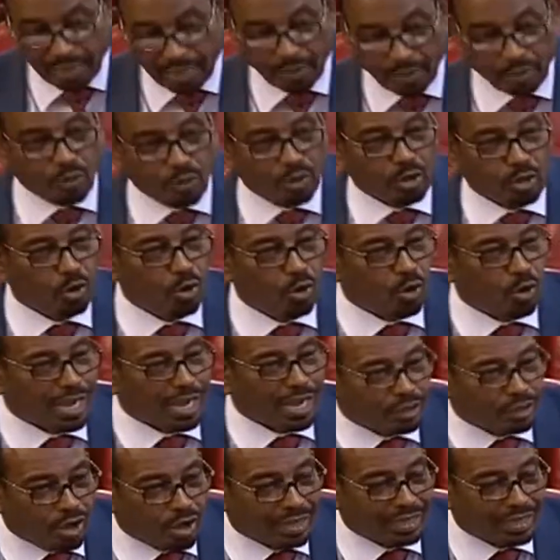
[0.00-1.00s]
uh, you, you look
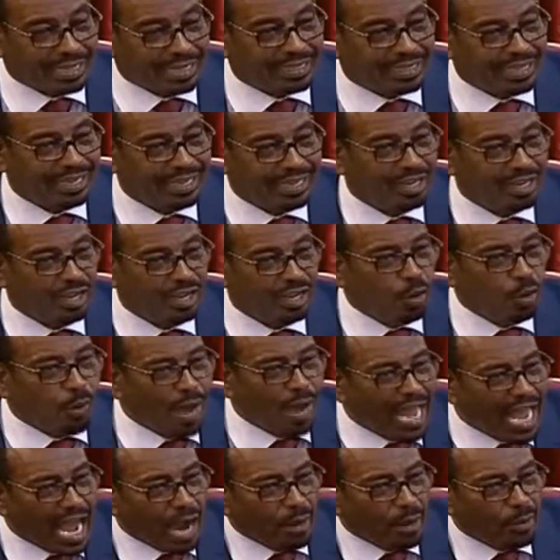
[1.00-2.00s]
at all that.
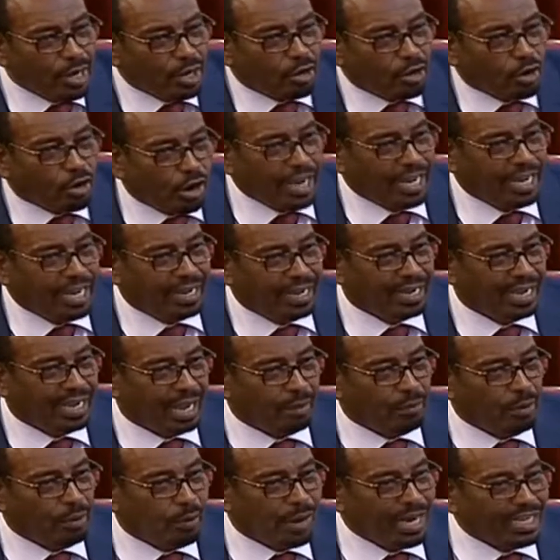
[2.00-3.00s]
Where are we going?
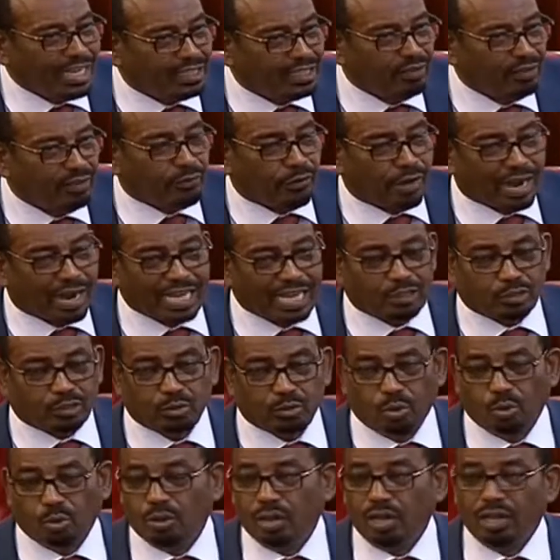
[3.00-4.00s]
Are we waiting for us
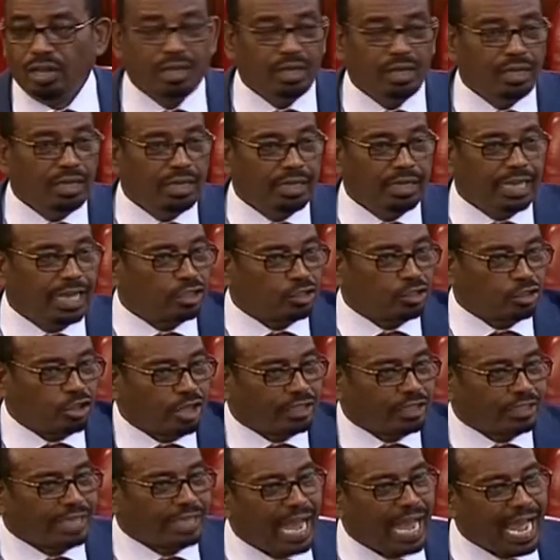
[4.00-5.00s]
to get
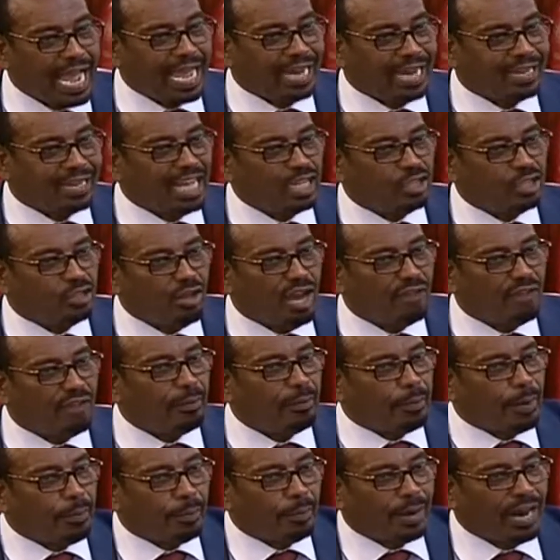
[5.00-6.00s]
so tired that you have
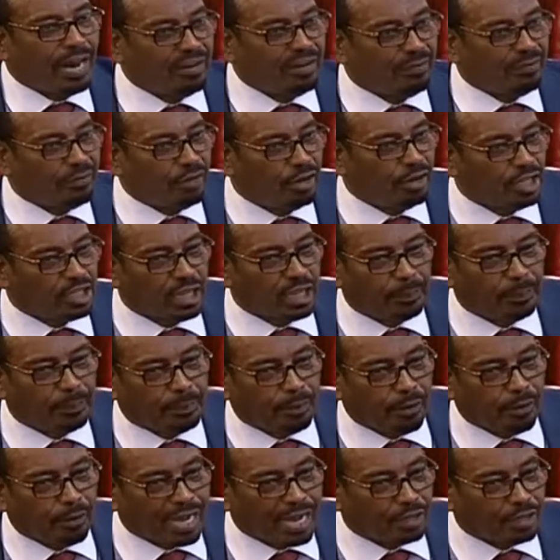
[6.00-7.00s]
a popular revolution,
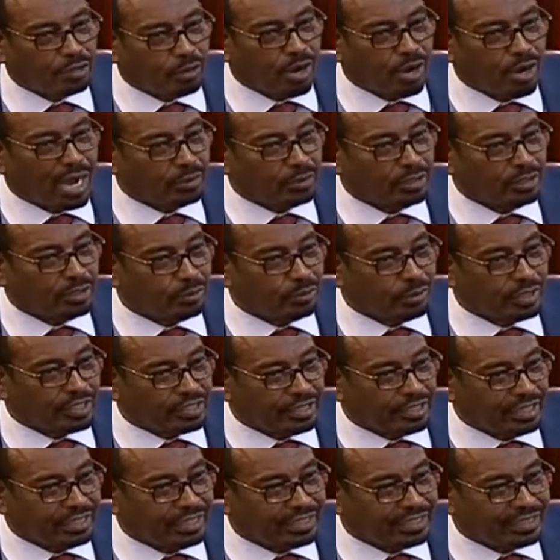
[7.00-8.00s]
people got to go out into the
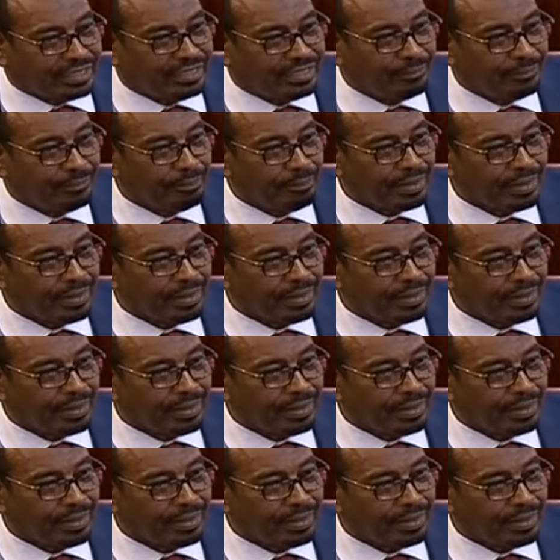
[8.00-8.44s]
streets?